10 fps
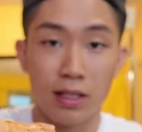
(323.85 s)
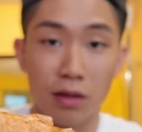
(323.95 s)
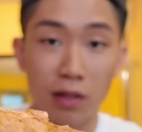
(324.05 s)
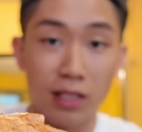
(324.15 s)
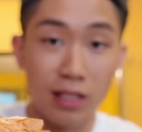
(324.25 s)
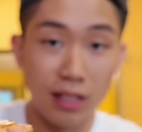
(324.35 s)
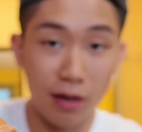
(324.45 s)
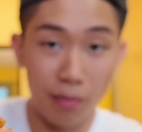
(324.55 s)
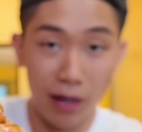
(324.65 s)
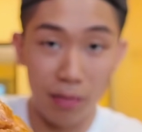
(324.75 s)
So this is
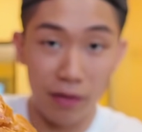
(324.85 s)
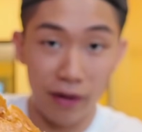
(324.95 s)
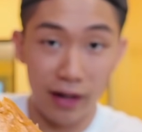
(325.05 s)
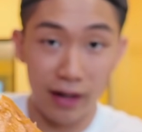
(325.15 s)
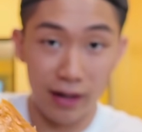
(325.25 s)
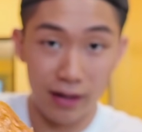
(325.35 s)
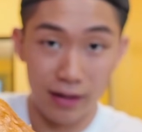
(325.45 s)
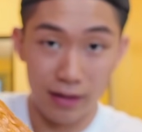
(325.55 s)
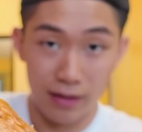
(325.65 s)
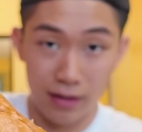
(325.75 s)
their banh mi right here.
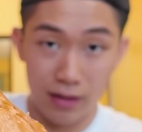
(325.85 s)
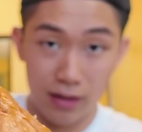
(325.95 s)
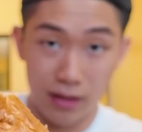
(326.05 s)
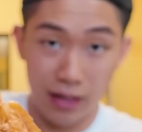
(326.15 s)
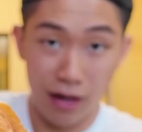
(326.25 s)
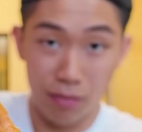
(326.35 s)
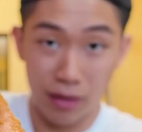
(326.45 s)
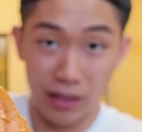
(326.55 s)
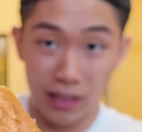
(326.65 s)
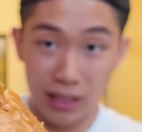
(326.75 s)
Look how
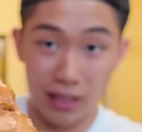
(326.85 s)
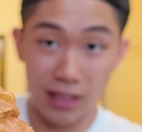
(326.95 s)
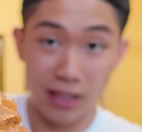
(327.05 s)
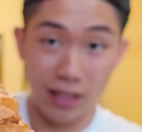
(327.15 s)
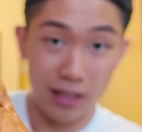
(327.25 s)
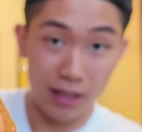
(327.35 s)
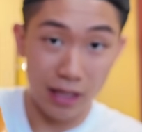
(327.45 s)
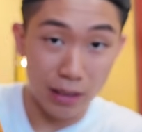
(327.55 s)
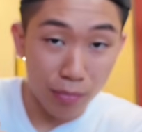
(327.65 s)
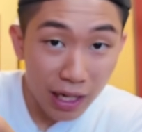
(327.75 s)
big this is.
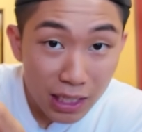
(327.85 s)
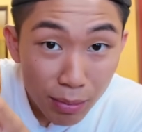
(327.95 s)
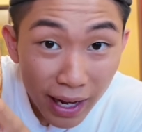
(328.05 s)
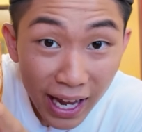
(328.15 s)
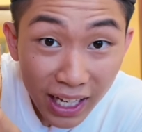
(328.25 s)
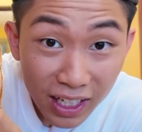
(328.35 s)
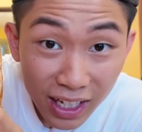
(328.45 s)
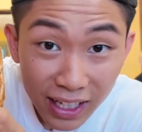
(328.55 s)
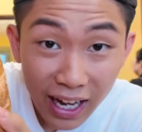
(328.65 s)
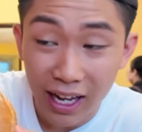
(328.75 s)
As big as my head, look
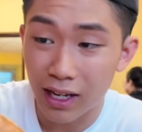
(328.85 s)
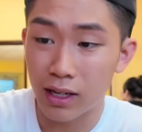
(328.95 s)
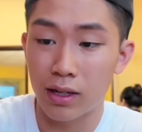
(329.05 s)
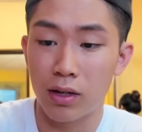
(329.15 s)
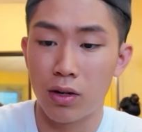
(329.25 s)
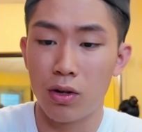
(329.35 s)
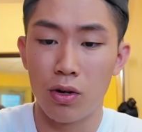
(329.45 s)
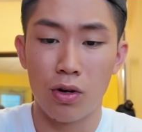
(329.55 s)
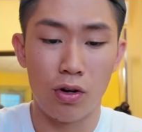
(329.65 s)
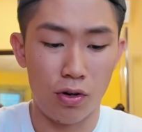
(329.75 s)
at that.
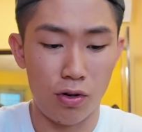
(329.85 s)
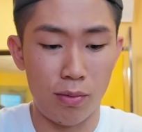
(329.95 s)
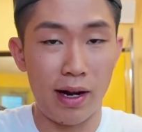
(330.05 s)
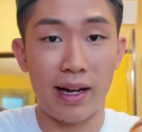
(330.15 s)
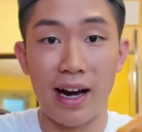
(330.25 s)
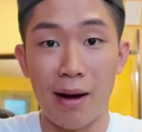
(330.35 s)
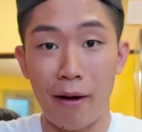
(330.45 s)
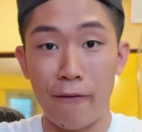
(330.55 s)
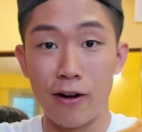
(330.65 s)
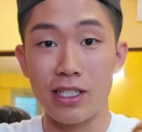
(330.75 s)
Oh my God,
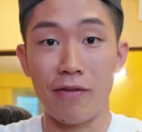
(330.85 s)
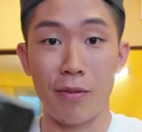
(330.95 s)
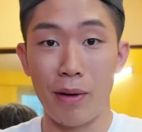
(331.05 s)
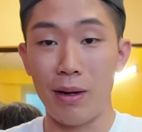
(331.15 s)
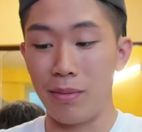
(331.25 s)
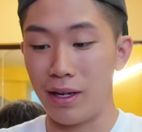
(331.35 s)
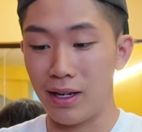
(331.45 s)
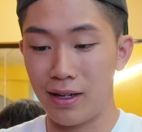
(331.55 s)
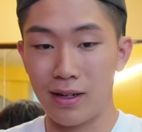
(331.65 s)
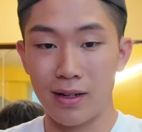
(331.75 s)
my first ever banh mi.
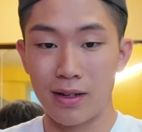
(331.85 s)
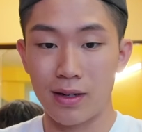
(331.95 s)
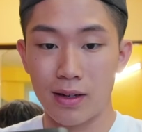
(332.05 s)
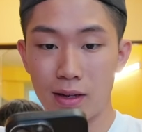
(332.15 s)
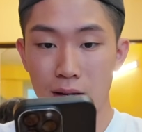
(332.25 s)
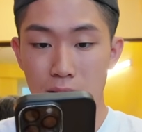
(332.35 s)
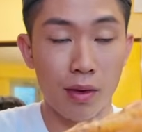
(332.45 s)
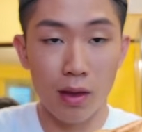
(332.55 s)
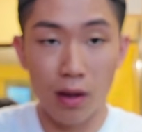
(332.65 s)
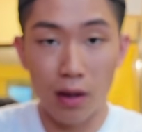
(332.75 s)

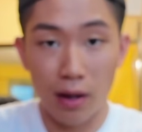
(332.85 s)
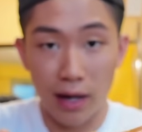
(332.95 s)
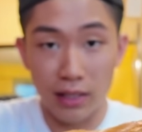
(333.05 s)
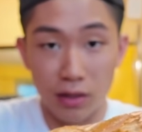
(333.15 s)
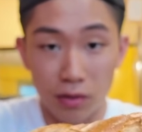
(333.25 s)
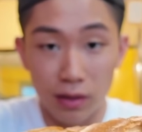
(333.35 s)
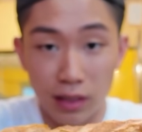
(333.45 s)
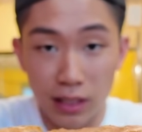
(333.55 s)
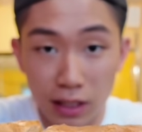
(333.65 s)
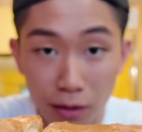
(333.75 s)
All right, so
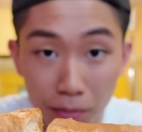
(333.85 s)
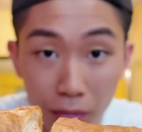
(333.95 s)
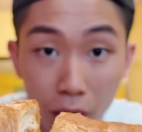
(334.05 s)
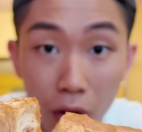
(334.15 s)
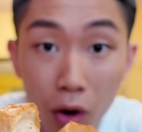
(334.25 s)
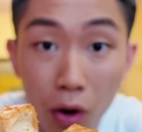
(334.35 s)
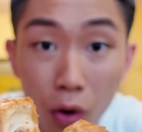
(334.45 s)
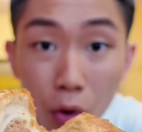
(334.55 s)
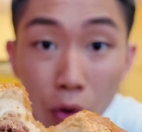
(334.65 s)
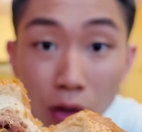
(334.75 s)
this is their,
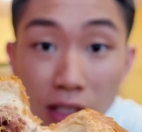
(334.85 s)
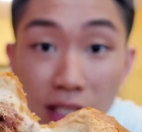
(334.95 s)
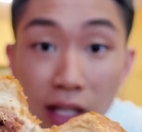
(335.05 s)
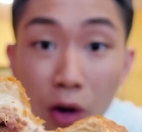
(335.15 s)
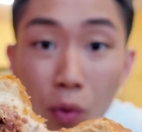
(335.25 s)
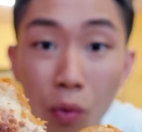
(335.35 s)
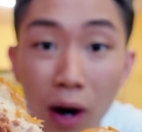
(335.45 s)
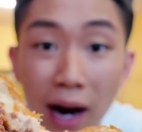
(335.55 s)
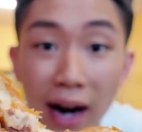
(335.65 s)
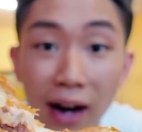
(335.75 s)
oh, let's see.
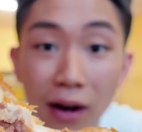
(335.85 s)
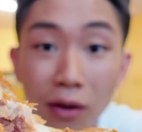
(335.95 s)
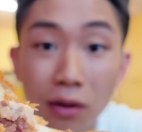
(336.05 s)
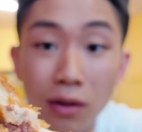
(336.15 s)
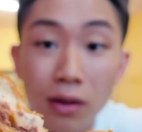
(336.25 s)
Wow.